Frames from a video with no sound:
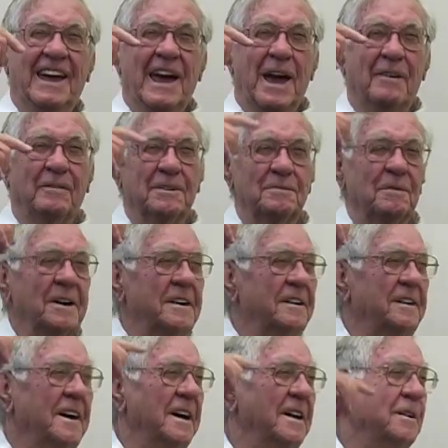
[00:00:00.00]
It was running
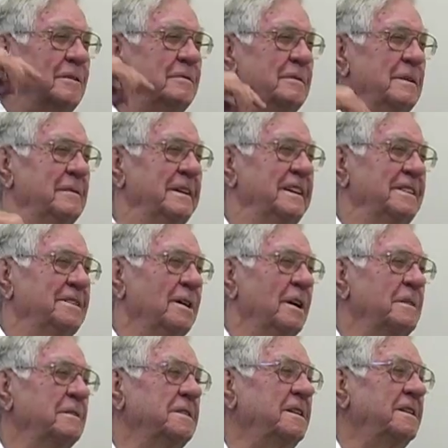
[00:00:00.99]
down over him, and he
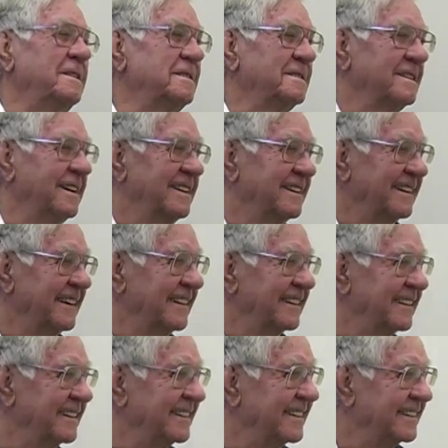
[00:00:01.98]
thought it hit.
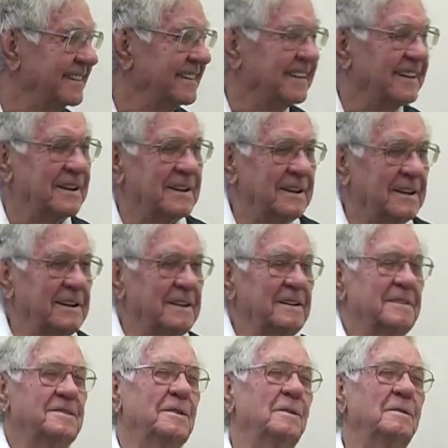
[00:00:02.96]
Oh, for heaven's
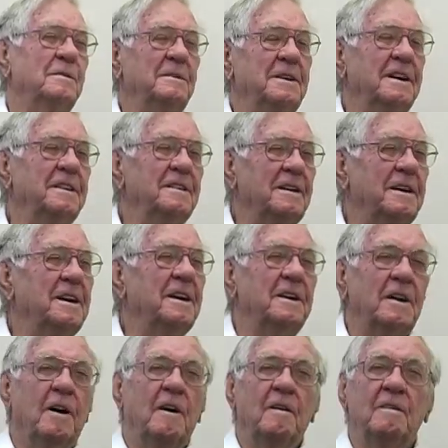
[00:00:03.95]
sake. So in
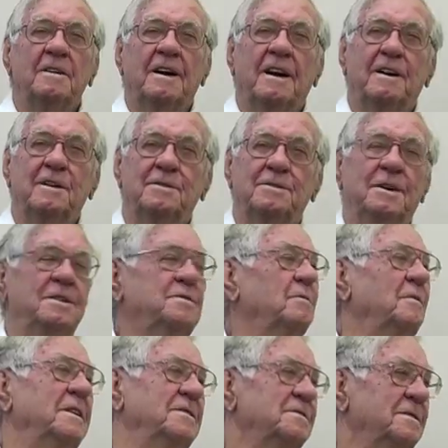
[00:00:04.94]
all dire
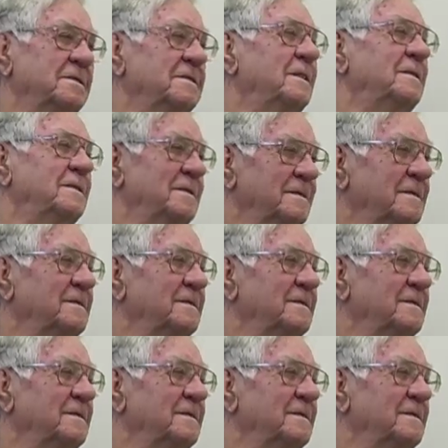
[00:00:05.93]
situations, there